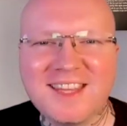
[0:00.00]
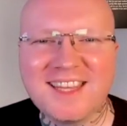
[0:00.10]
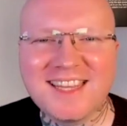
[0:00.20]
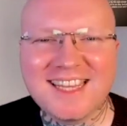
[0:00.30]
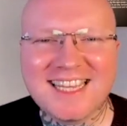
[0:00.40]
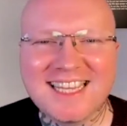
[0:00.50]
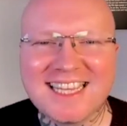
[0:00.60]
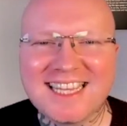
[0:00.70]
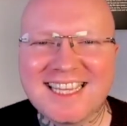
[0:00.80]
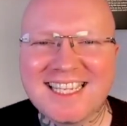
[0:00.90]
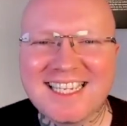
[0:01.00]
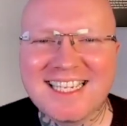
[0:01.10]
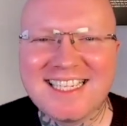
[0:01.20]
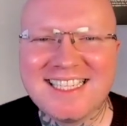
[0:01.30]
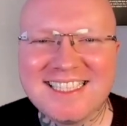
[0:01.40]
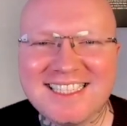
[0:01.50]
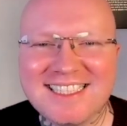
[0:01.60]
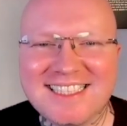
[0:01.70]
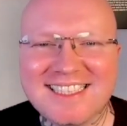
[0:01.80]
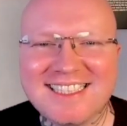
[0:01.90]
I wish somebody had given me a
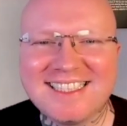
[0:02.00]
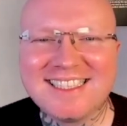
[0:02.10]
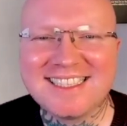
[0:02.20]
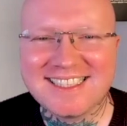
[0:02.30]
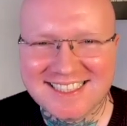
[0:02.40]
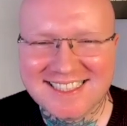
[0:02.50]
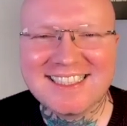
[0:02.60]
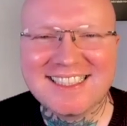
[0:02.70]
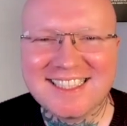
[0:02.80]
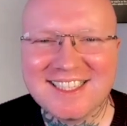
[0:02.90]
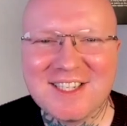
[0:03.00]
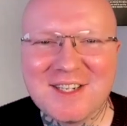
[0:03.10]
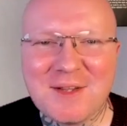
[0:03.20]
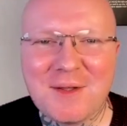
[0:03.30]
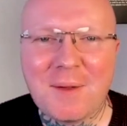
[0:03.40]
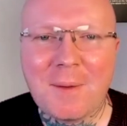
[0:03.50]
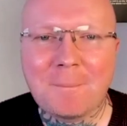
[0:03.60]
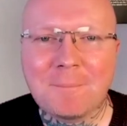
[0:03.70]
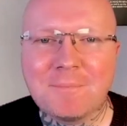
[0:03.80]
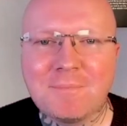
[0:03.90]
reading like this. And she sat
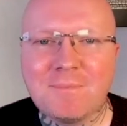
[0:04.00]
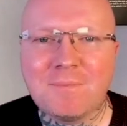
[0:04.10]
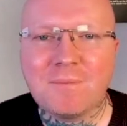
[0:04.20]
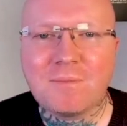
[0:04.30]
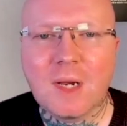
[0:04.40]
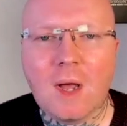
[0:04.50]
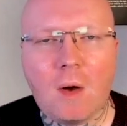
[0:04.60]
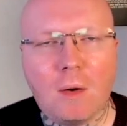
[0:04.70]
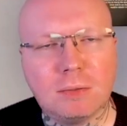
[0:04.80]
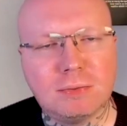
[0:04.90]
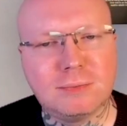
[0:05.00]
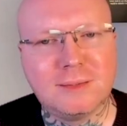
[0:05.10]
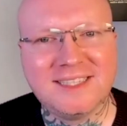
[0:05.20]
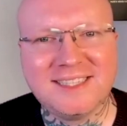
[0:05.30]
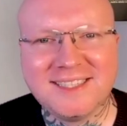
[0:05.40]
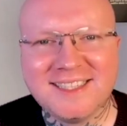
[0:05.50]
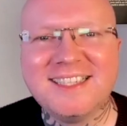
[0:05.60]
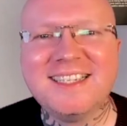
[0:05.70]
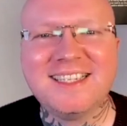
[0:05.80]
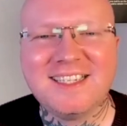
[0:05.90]
stone-faced. I thought, I
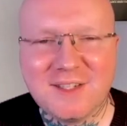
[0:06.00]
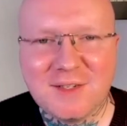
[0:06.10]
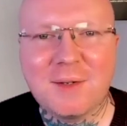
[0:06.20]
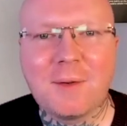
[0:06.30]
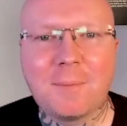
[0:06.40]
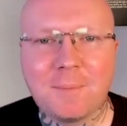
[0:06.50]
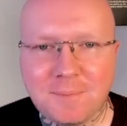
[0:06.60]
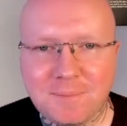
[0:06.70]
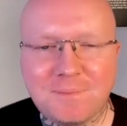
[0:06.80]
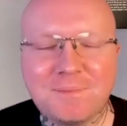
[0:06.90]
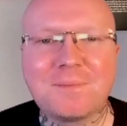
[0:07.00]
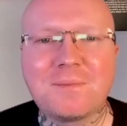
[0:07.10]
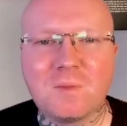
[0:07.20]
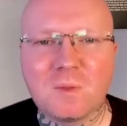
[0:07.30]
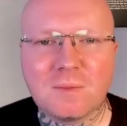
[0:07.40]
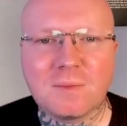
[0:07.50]
don't believe this. And then I